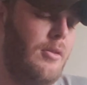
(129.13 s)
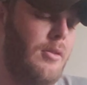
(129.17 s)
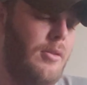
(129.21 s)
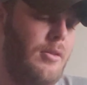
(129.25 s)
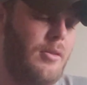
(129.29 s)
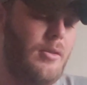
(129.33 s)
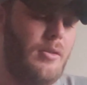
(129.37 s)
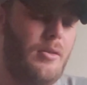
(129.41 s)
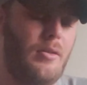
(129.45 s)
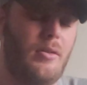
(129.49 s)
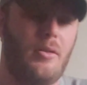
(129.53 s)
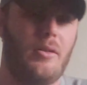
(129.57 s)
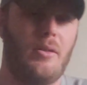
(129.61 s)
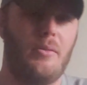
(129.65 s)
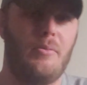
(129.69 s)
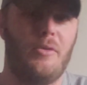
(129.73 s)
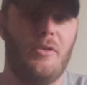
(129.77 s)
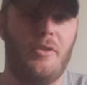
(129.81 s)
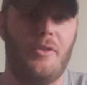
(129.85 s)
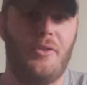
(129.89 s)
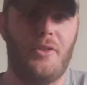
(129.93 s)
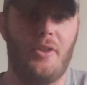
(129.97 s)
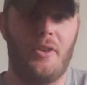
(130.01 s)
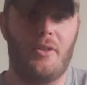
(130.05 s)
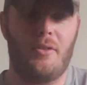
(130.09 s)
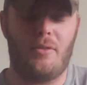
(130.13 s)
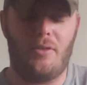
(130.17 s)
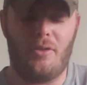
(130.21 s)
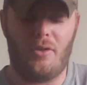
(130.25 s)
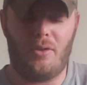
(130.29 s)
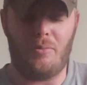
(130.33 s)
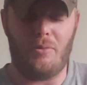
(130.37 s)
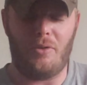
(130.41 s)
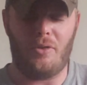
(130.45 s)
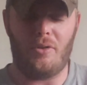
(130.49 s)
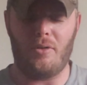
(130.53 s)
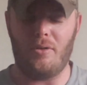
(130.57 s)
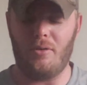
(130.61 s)
Oh, come on. It's like
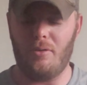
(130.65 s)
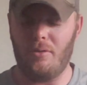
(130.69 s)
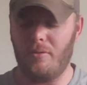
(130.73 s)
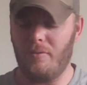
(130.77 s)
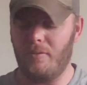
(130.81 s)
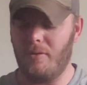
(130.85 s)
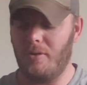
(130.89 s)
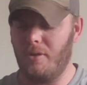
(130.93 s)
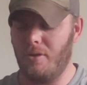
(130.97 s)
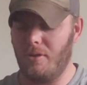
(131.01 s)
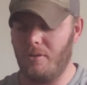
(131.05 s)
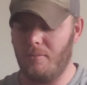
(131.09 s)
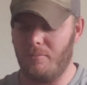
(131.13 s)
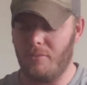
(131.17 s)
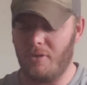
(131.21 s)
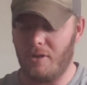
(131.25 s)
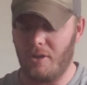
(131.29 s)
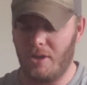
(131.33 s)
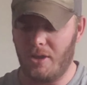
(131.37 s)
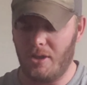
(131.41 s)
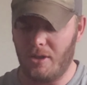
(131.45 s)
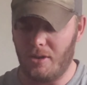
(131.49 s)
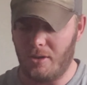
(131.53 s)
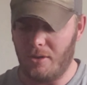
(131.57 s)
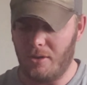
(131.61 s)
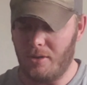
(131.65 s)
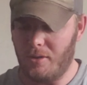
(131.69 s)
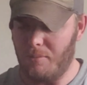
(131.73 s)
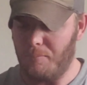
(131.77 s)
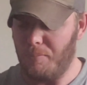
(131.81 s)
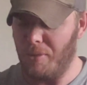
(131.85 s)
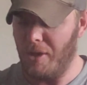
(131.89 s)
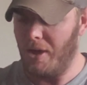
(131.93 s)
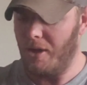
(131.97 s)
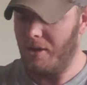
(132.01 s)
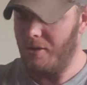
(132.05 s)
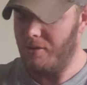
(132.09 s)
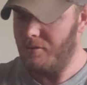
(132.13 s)
Christmas all over again, but I can't get the
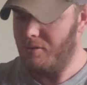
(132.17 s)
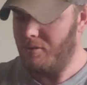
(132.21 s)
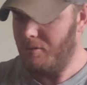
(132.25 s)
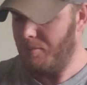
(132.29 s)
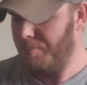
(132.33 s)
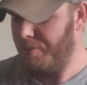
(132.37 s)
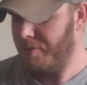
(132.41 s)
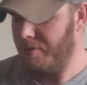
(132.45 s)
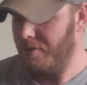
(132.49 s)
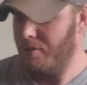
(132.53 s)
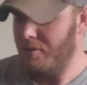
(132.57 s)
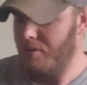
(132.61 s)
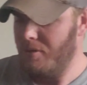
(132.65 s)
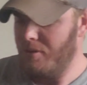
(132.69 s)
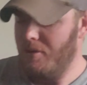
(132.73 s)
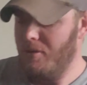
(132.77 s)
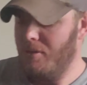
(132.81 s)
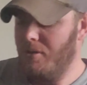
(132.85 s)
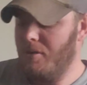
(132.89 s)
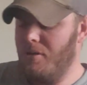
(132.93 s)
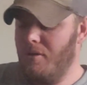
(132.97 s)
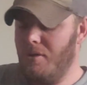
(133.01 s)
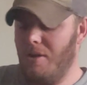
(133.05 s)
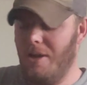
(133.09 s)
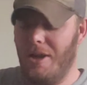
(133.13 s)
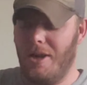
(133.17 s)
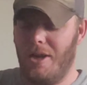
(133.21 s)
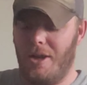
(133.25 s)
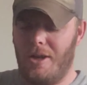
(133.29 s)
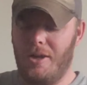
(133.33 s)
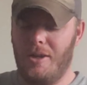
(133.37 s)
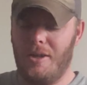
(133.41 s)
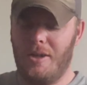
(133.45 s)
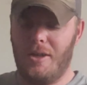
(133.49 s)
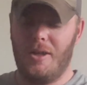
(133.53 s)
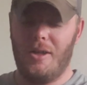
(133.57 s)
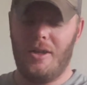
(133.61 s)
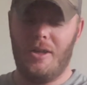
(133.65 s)
package open.
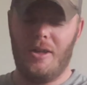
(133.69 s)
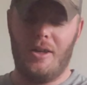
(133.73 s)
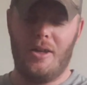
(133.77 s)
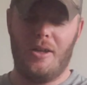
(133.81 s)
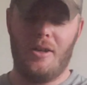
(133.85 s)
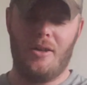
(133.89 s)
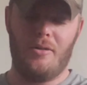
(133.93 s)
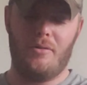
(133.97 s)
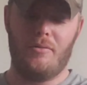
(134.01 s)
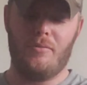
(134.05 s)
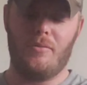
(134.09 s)
Haha.